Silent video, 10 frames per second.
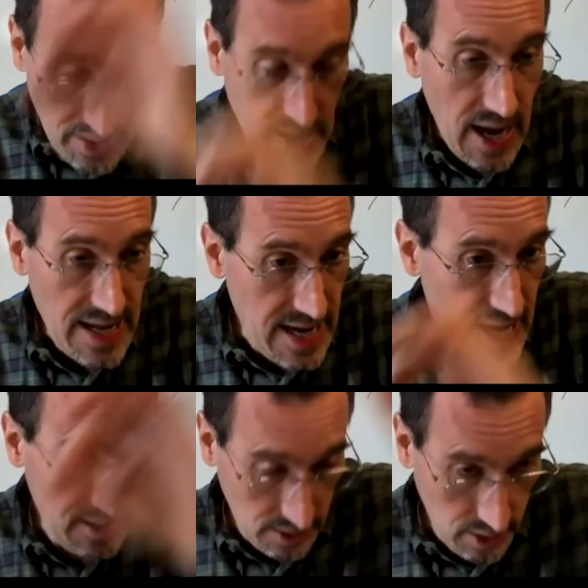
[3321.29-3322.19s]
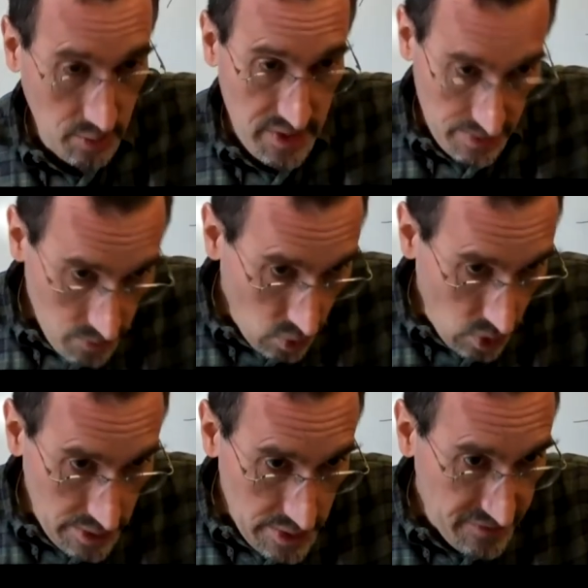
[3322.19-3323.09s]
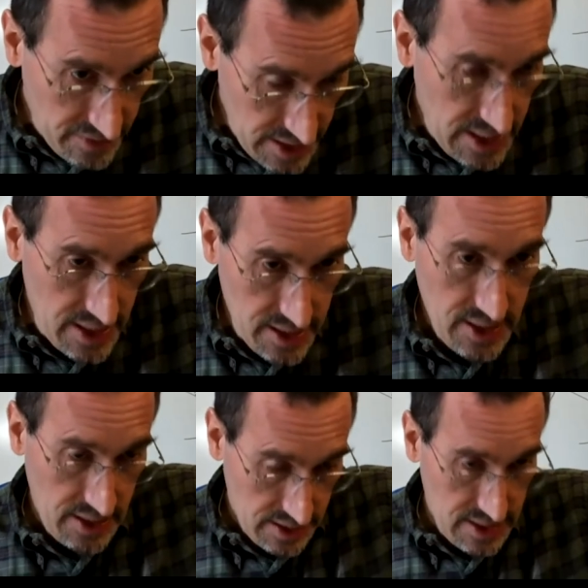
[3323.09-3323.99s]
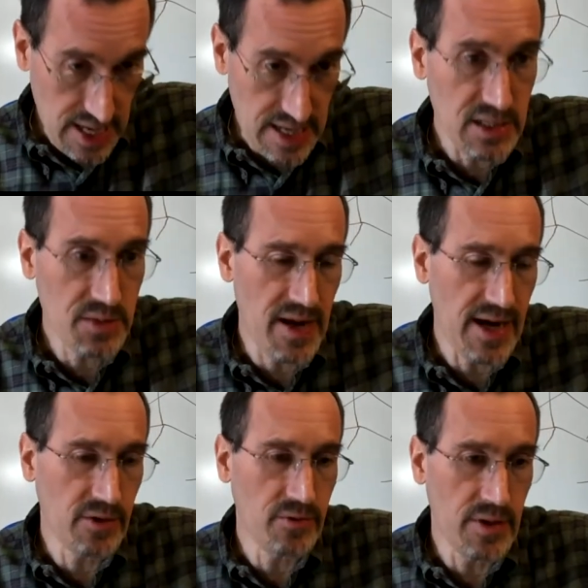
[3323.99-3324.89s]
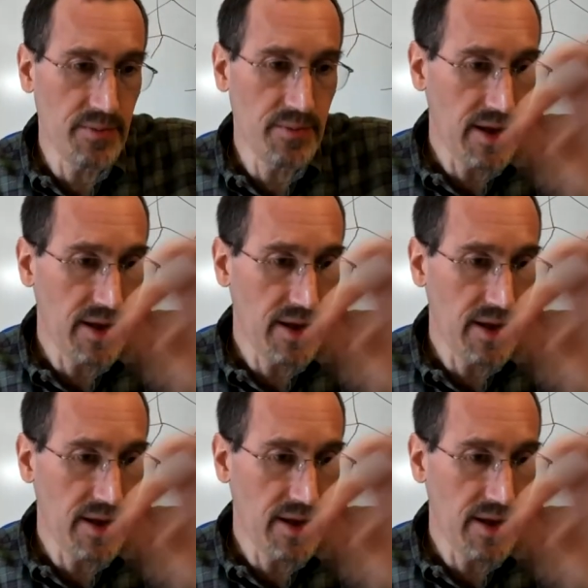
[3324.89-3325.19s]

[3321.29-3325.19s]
I'd add a little bit more if needed, take a spectrum.